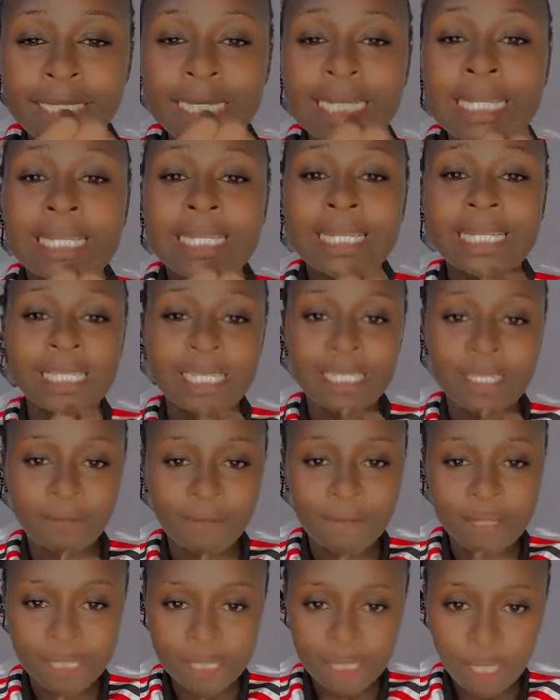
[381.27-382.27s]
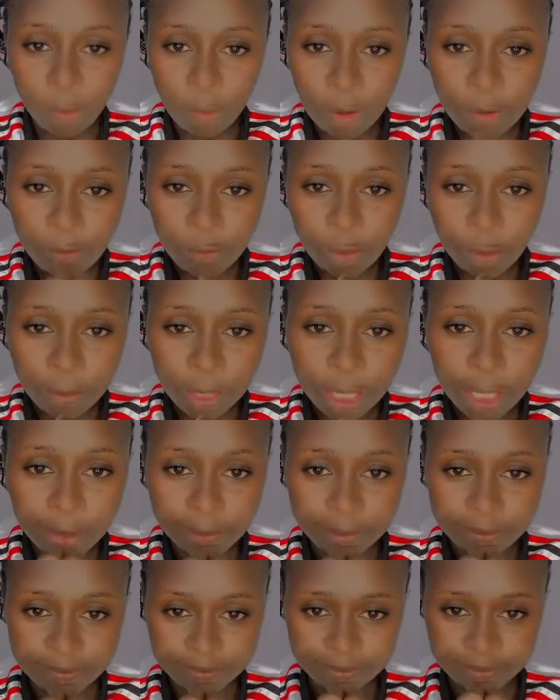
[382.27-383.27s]
creativity away from
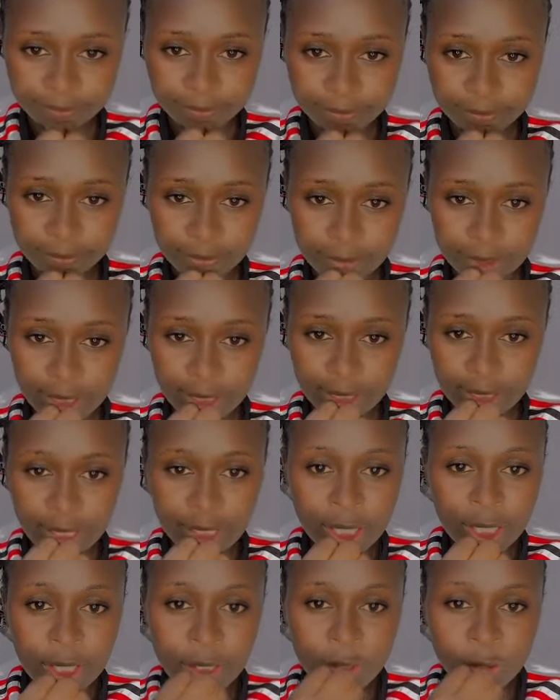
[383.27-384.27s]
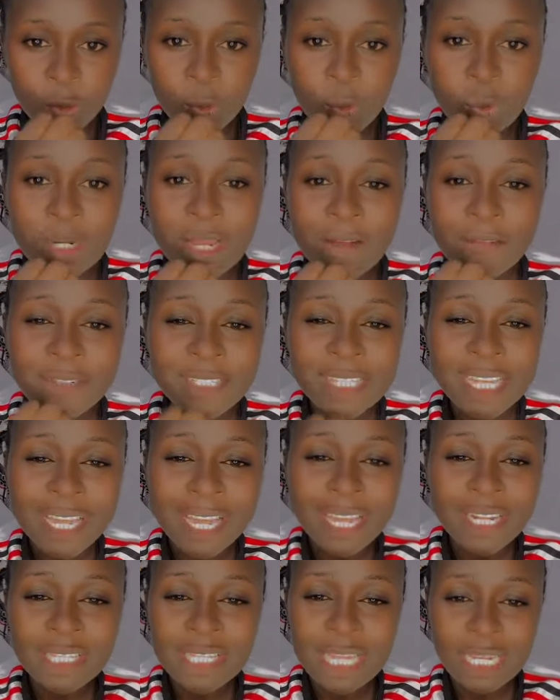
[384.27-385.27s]
him, you would have
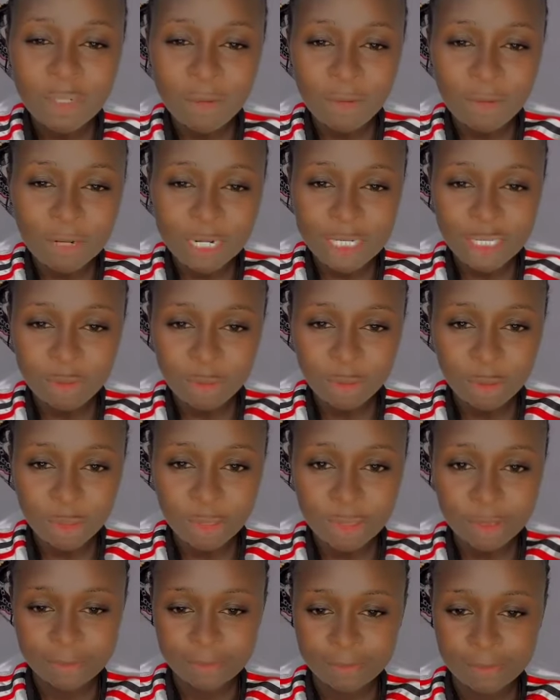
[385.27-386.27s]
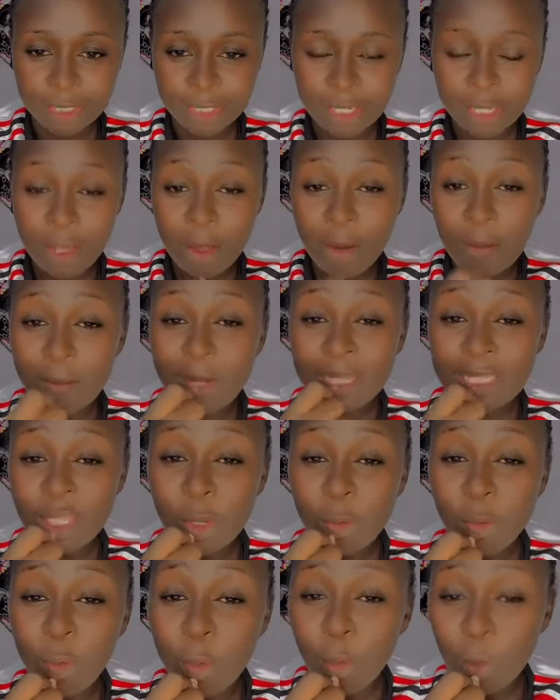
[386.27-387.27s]
taken that of Rashford. But
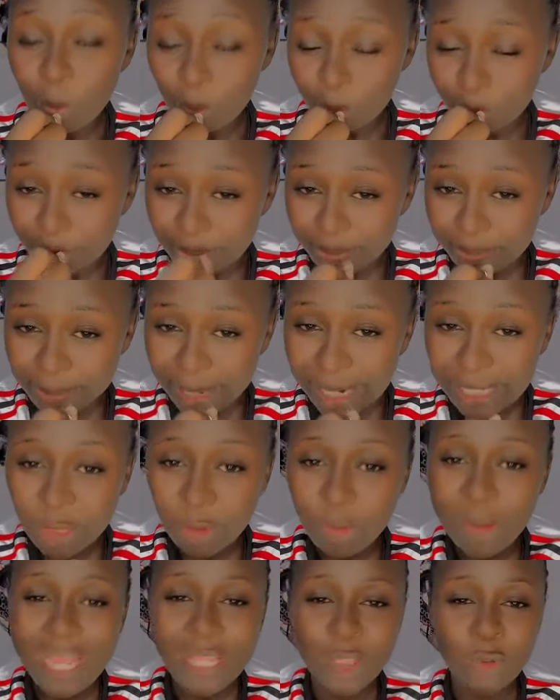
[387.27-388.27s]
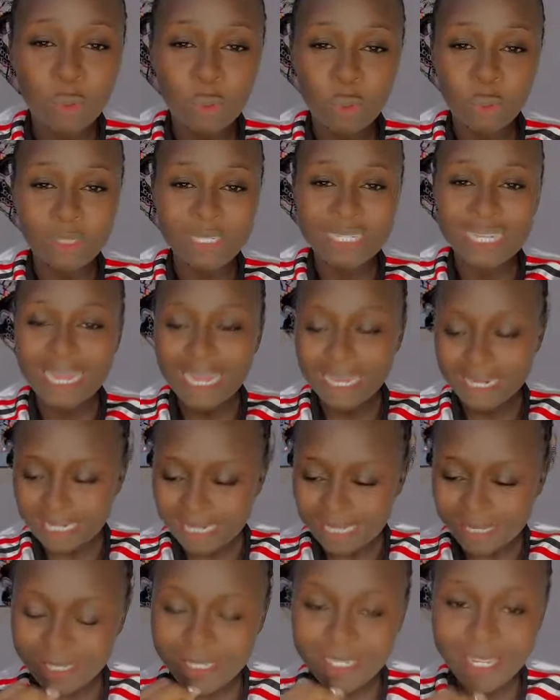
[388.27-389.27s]
the part where you cross the line
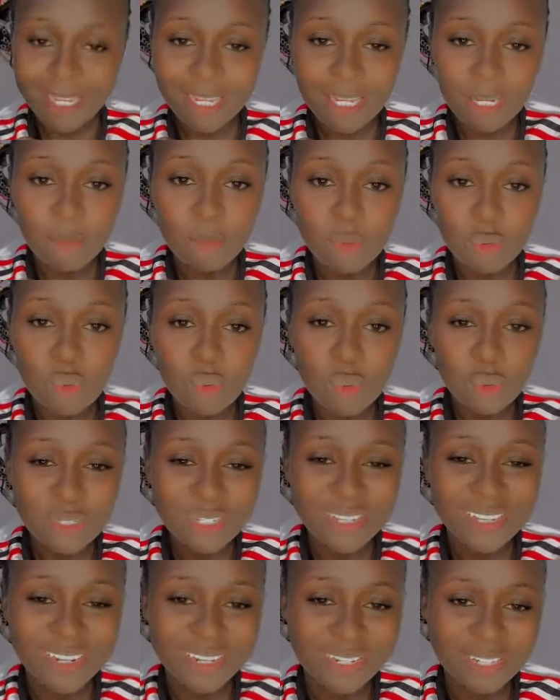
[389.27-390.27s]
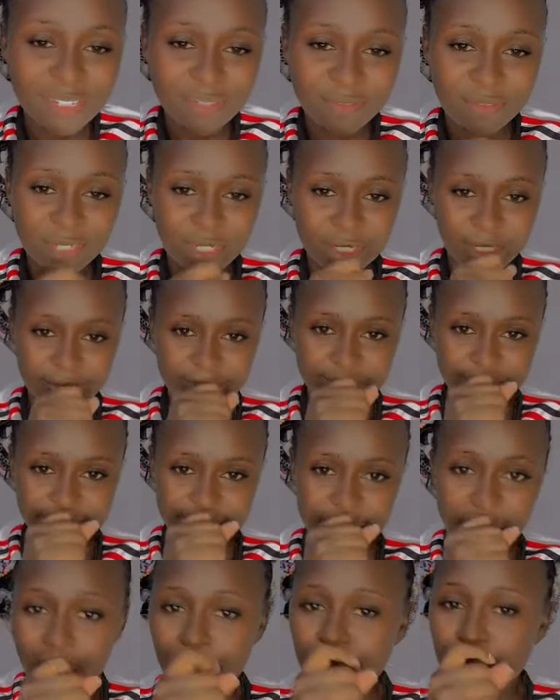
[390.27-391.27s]
is taking Bruno's creativity.
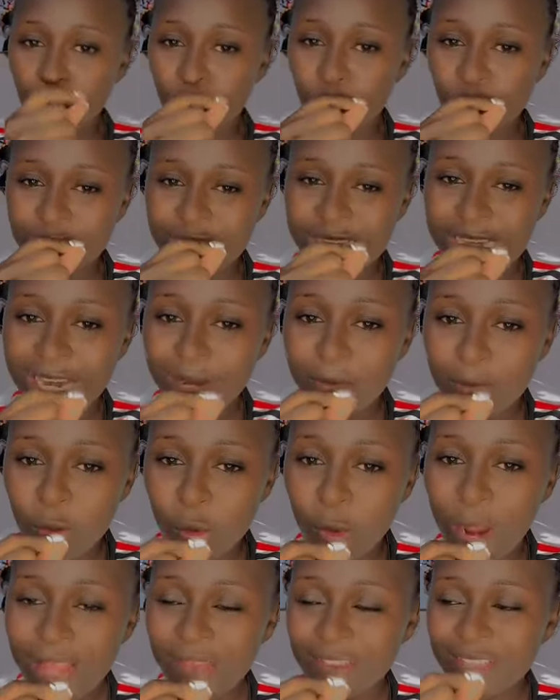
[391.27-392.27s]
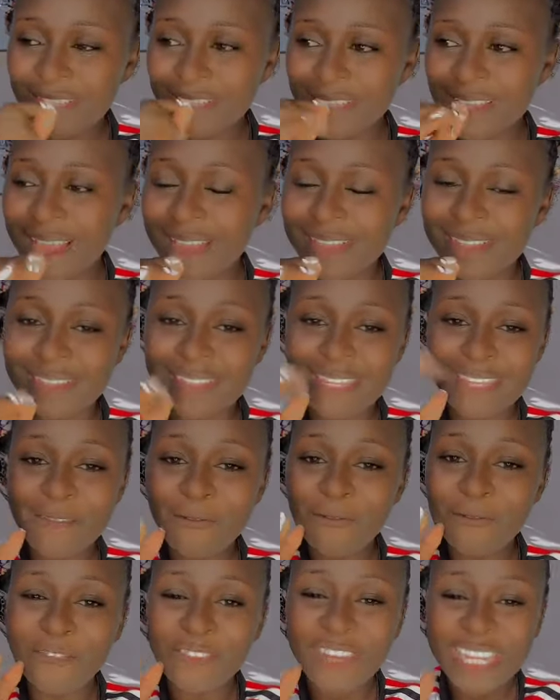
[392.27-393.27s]
Because tell me why this guy's
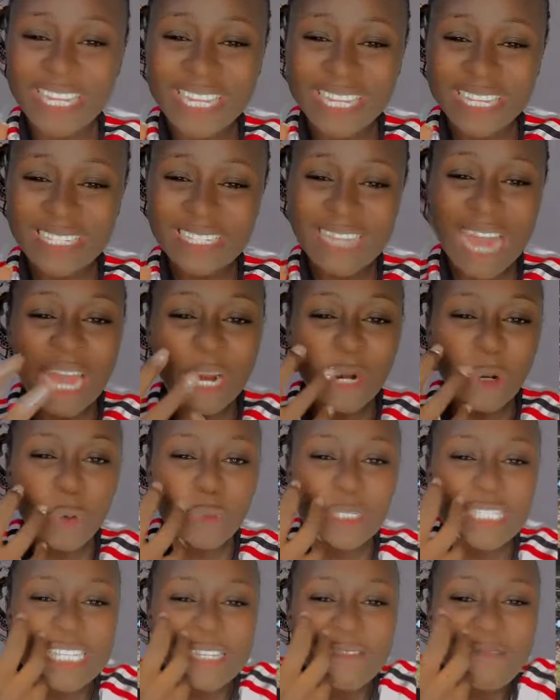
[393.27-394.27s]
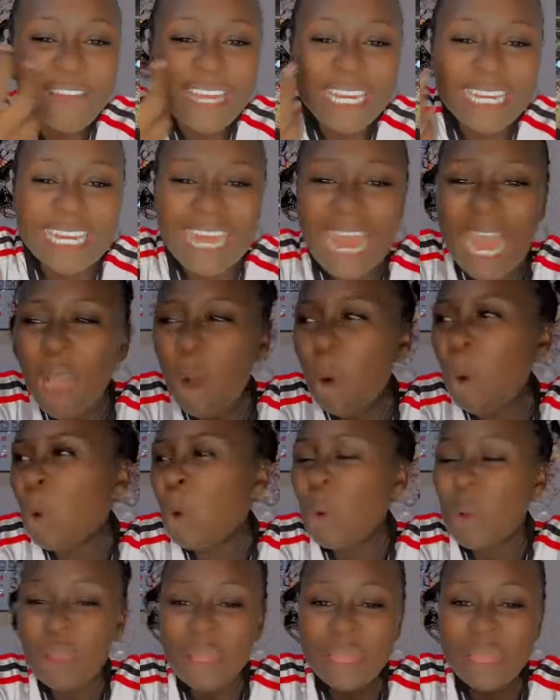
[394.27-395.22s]
free kicks are not even now